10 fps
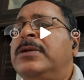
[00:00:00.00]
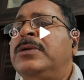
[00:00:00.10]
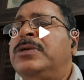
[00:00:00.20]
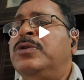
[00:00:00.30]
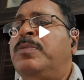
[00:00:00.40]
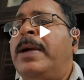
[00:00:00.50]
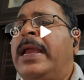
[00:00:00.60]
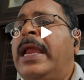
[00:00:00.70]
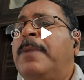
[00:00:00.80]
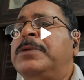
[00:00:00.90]
2
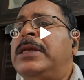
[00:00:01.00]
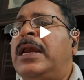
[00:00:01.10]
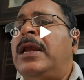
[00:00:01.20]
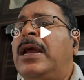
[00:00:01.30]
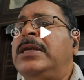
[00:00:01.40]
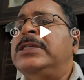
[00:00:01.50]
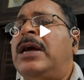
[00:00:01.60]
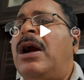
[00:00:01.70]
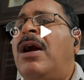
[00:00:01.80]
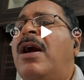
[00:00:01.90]
pi epsilon naught
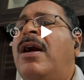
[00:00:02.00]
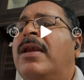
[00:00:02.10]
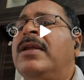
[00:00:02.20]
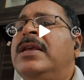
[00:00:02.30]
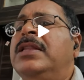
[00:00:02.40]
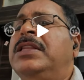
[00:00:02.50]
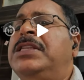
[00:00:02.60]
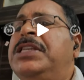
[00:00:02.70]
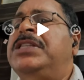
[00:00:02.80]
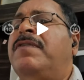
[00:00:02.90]
r.
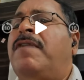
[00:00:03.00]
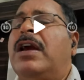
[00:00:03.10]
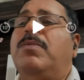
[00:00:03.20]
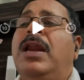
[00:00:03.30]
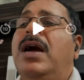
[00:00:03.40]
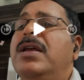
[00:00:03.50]
This is the formula